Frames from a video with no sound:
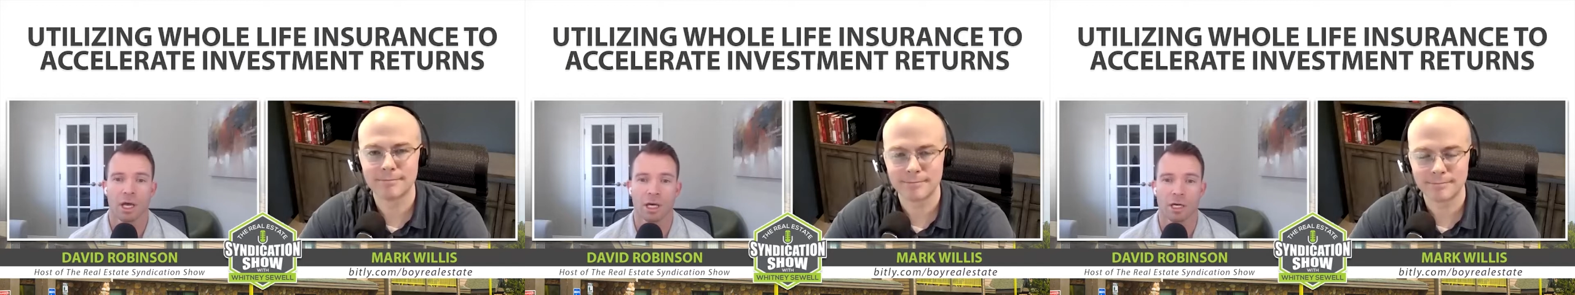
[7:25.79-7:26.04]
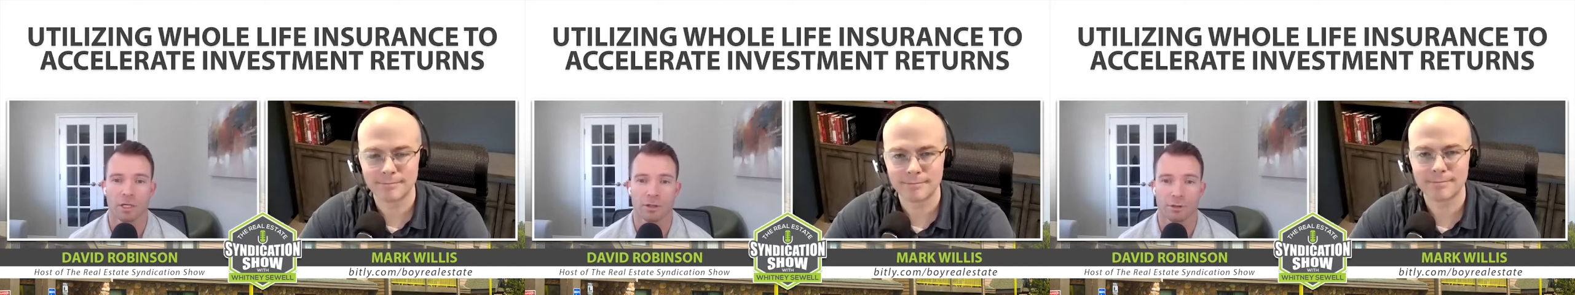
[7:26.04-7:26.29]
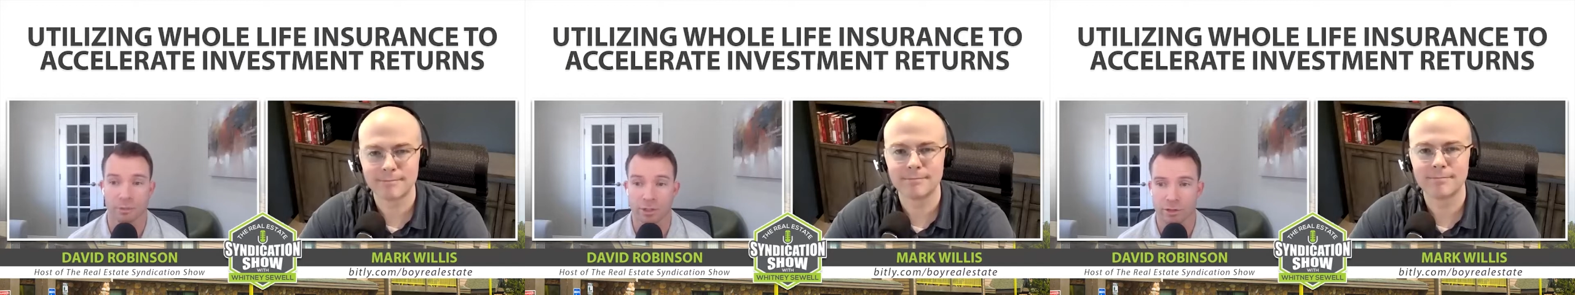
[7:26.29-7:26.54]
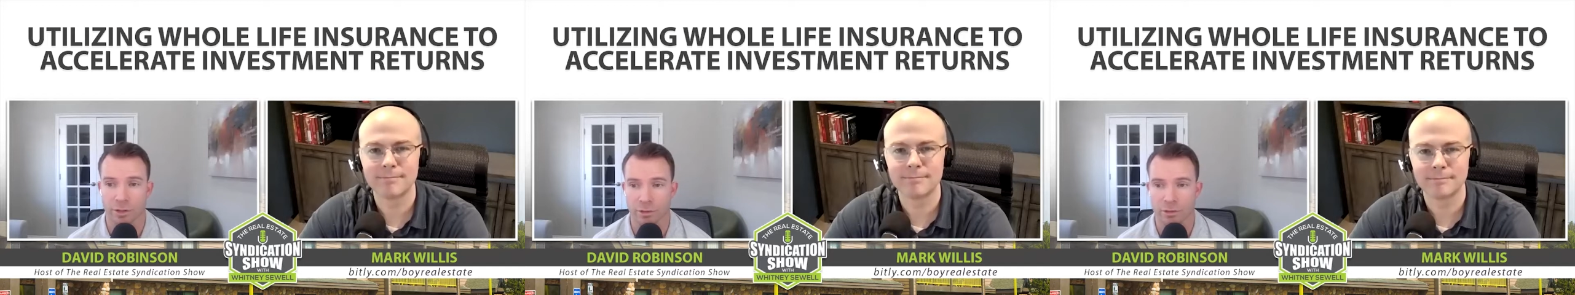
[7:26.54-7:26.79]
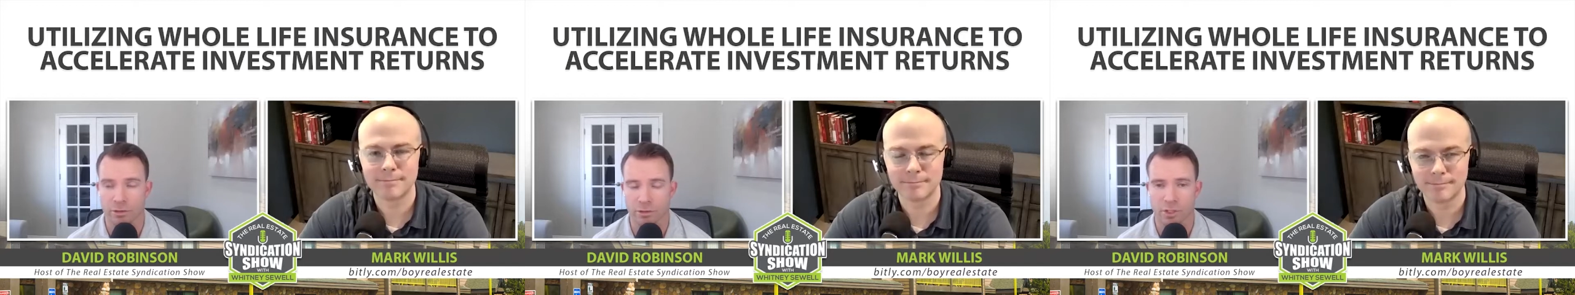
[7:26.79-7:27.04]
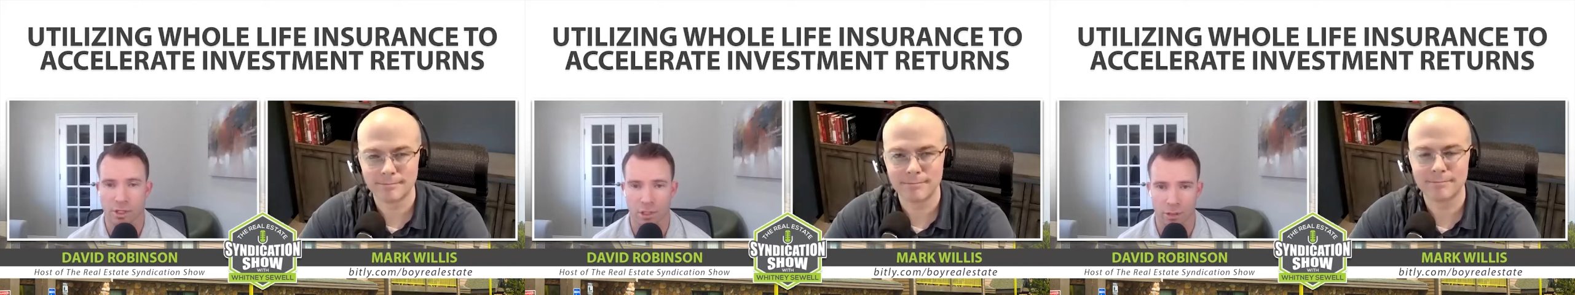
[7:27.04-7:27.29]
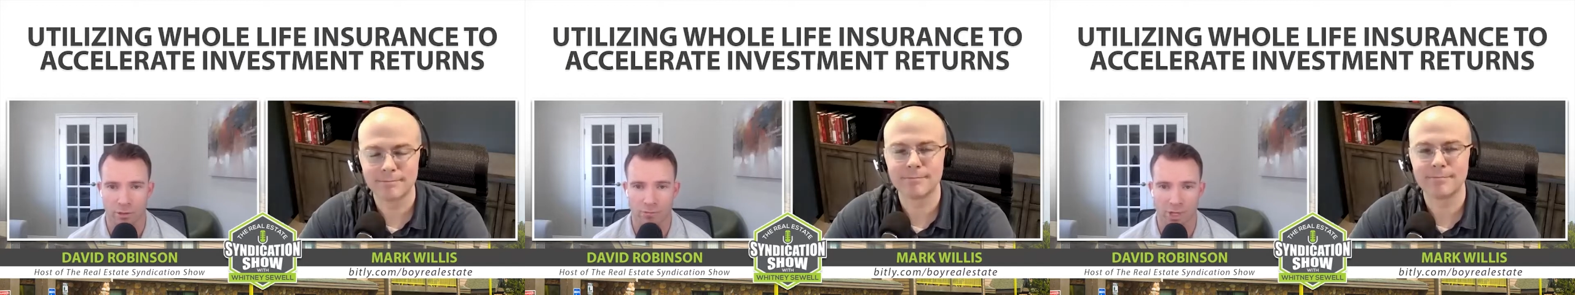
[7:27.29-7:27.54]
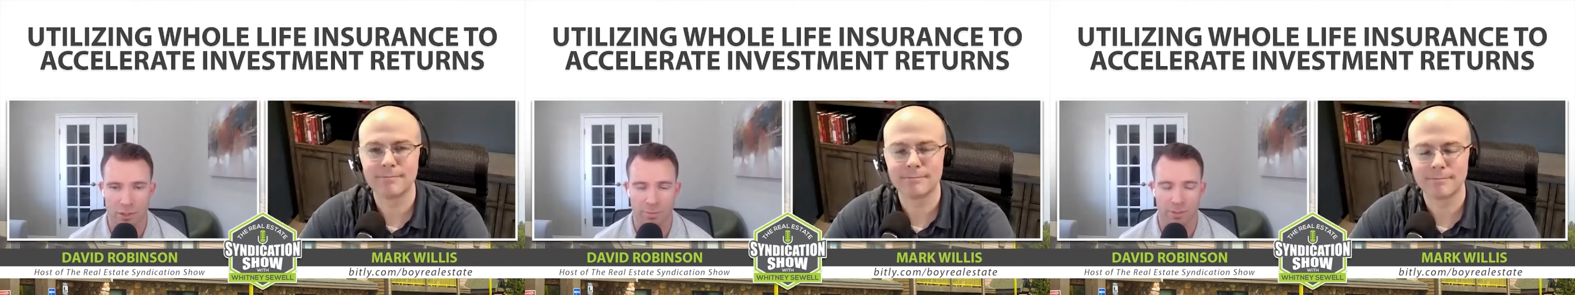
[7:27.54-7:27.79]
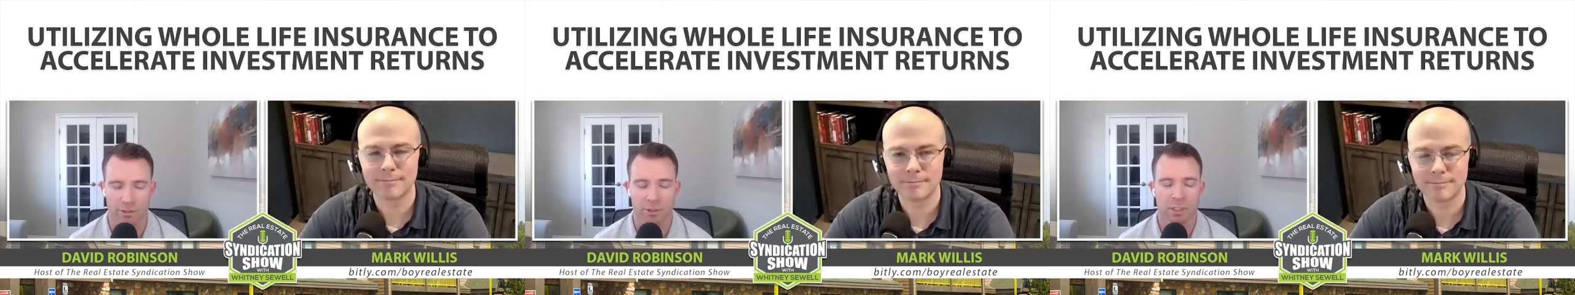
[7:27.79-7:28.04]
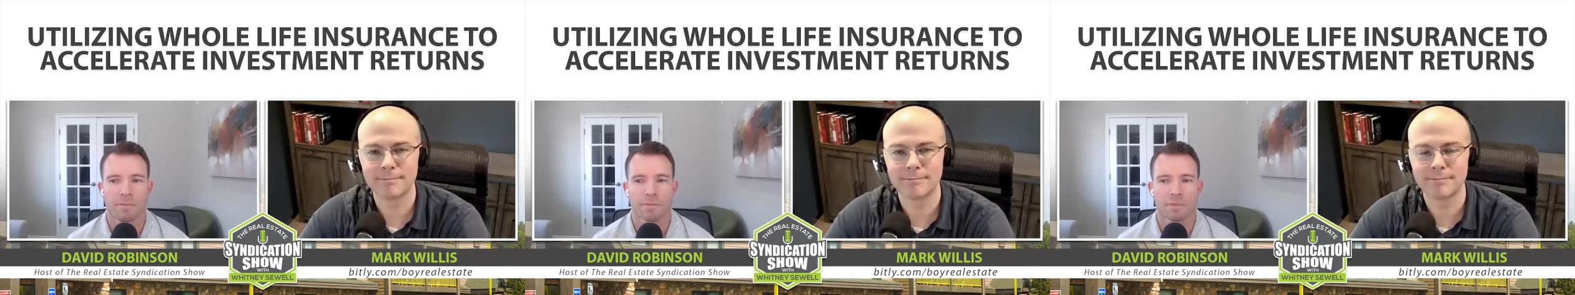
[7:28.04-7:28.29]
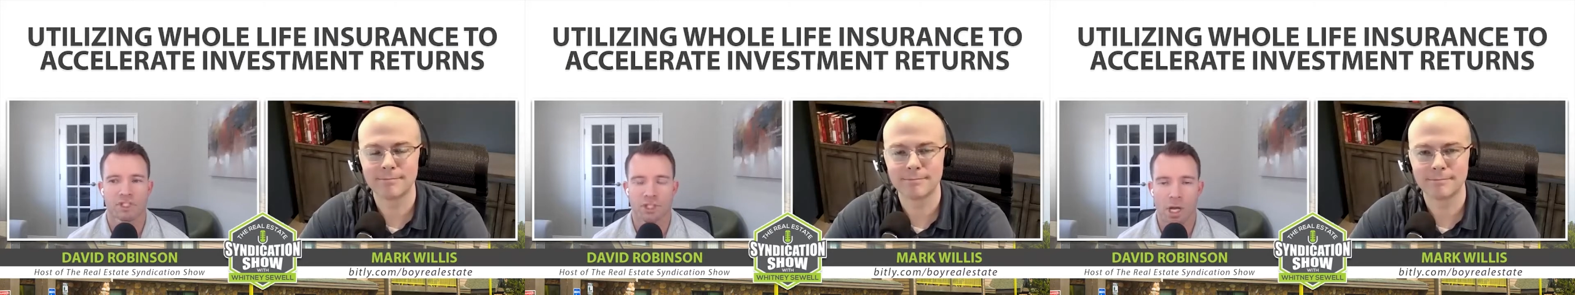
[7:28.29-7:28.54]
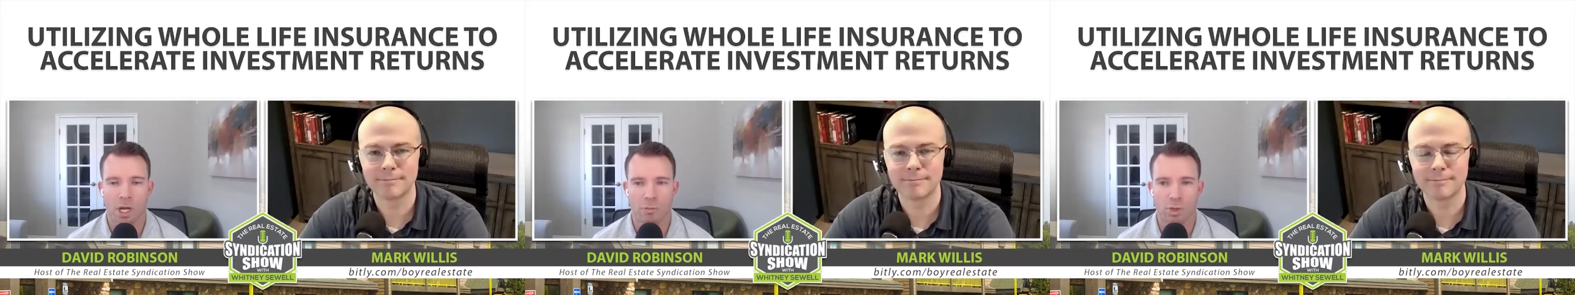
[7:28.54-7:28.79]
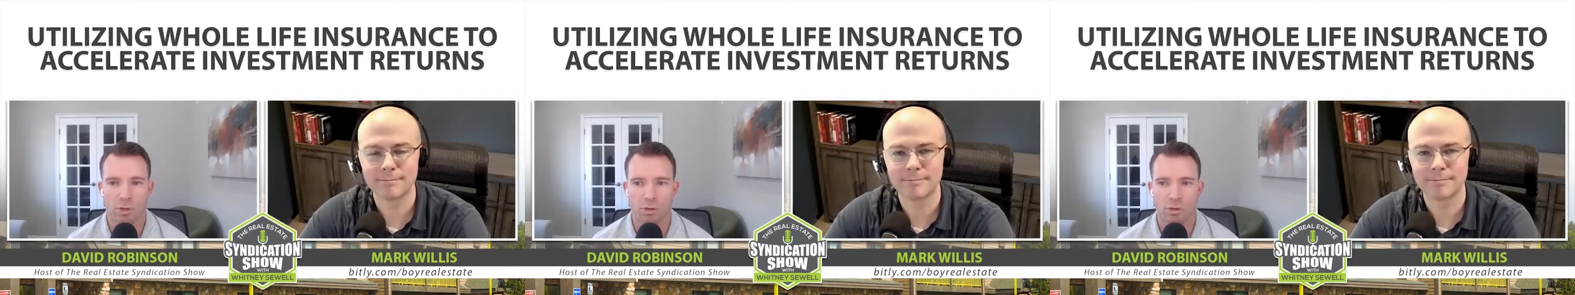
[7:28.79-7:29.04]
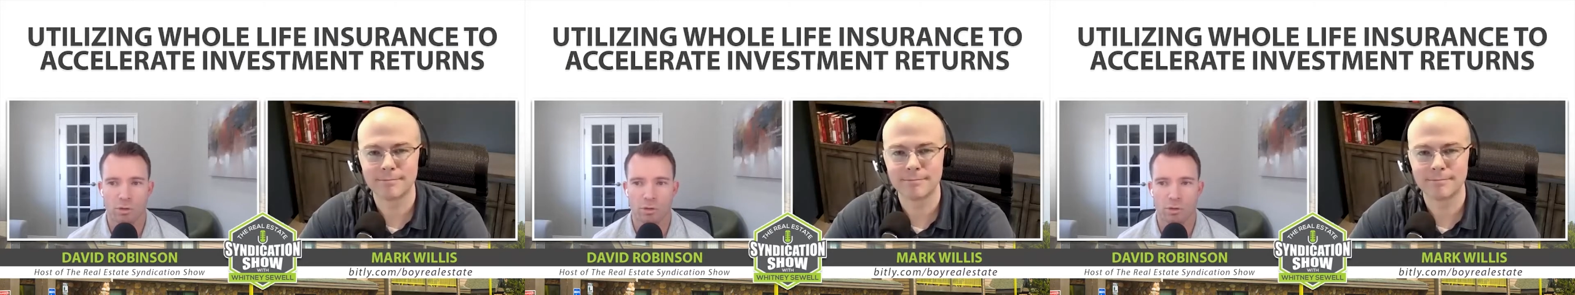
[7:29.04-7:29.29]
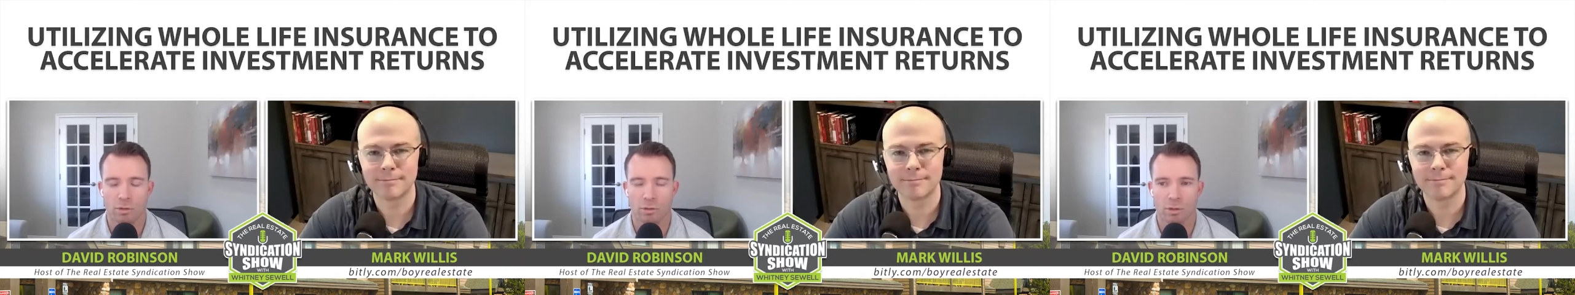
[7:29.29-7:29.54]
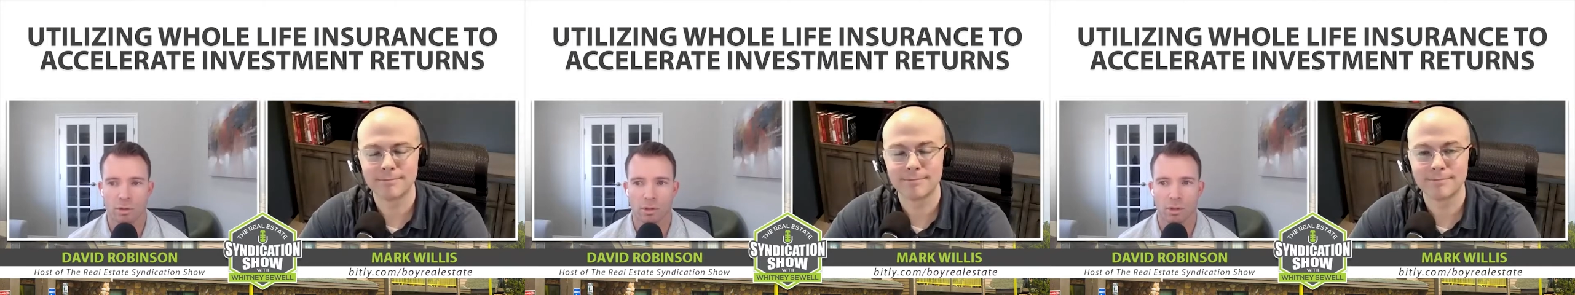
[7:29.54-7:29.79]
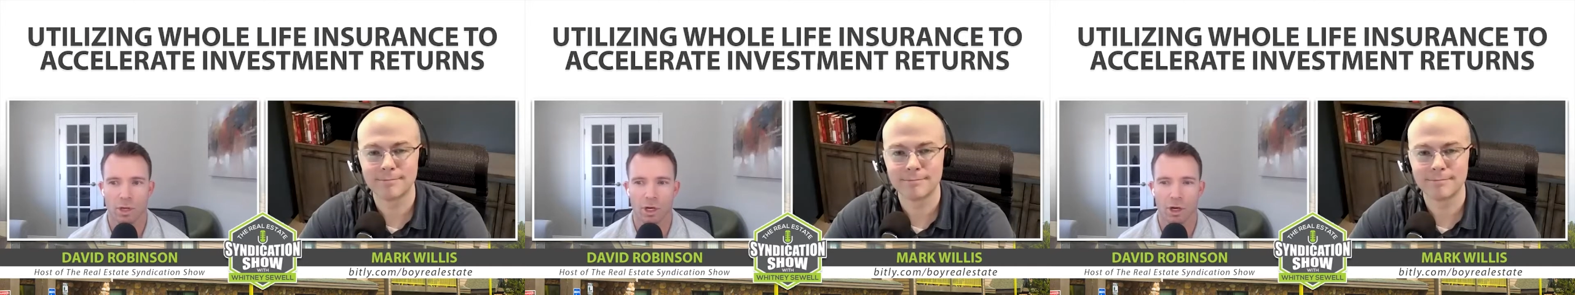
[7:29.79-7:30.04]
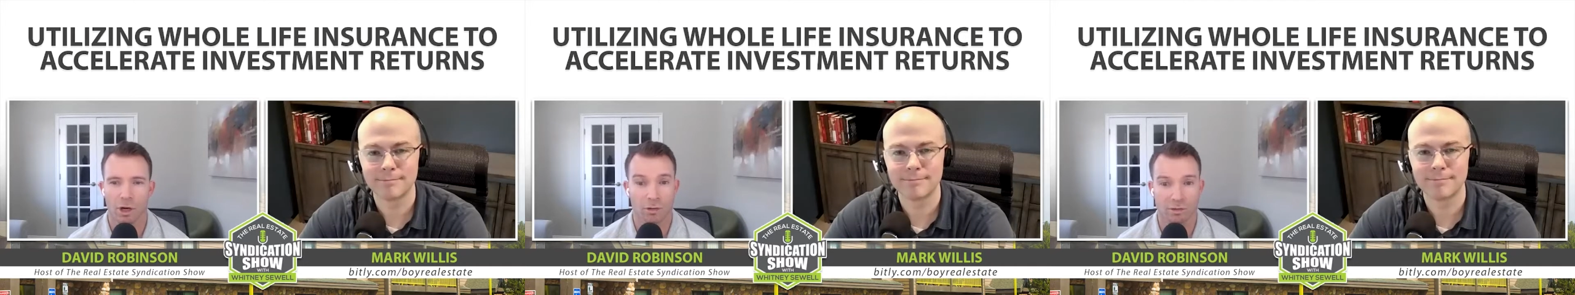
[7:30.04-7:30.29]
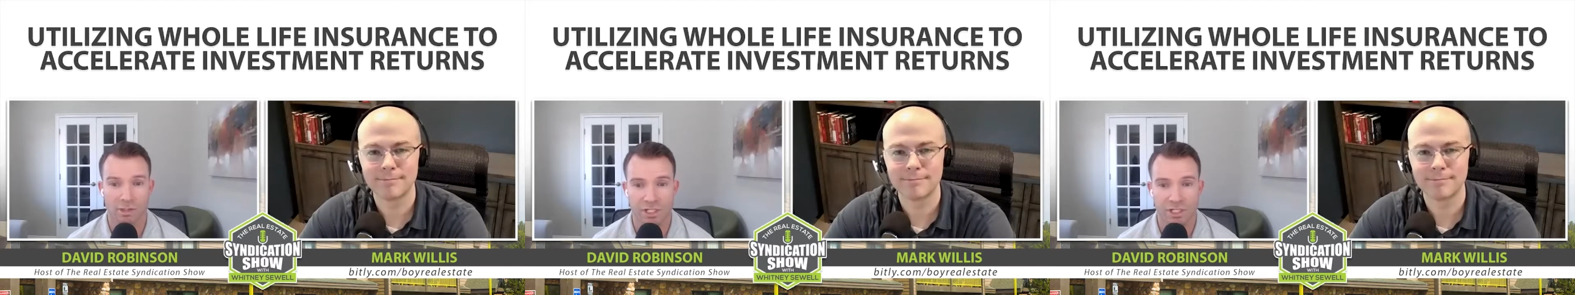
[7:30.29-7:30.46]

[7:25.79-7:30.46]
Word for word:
Speaker 1: uh, the returns on our investments some who uh, are